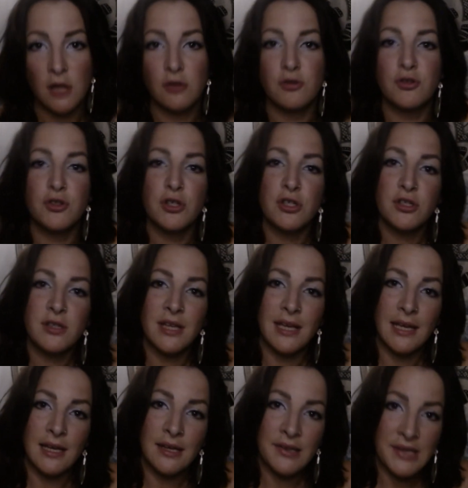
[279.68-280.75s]
Just the
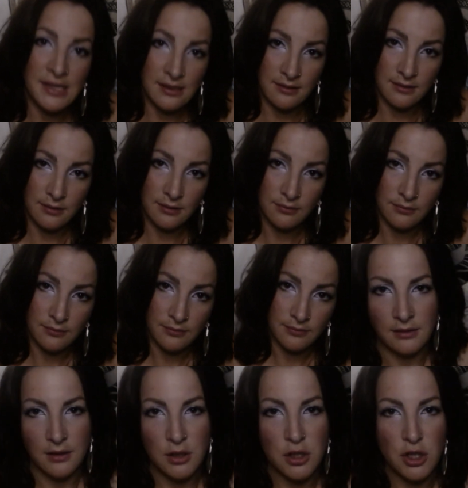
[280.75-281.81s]
elite
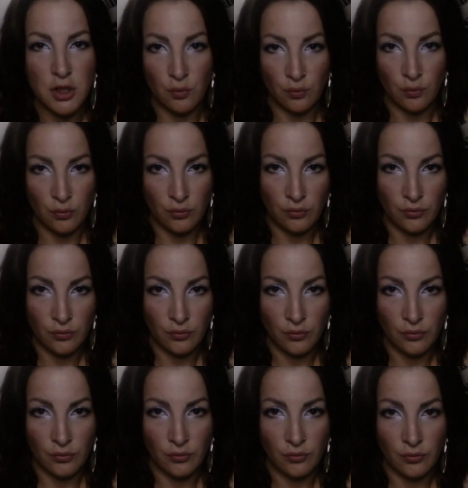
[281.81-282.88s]
knew
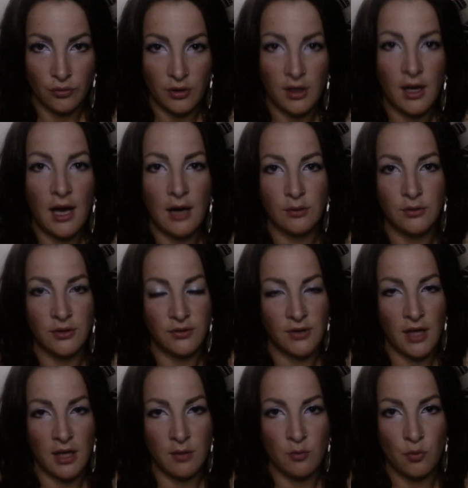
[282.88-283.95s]
how this
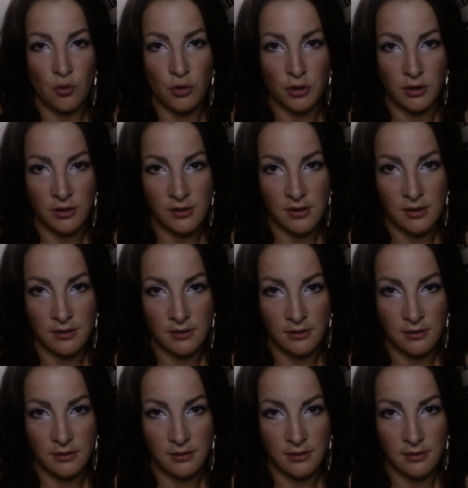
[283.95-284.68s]
game worked.